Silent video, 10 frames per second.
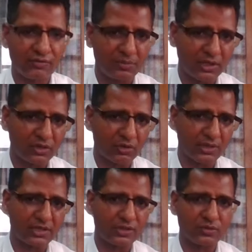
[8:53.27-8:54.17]
different
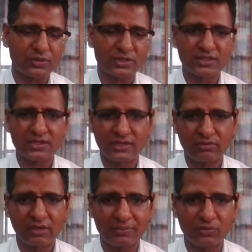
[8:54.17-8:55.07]
human resources
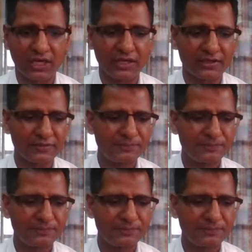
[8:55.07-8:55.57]
that we have to think.